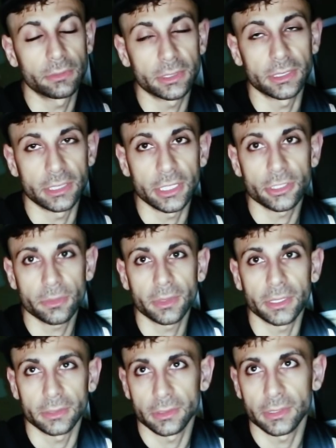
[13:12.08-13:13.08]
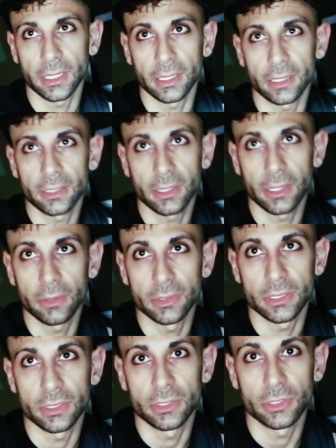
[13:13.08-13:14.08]
was in danger, but it like it was
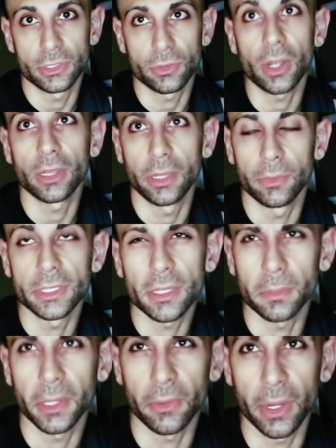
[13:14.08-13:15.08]
struggling with something,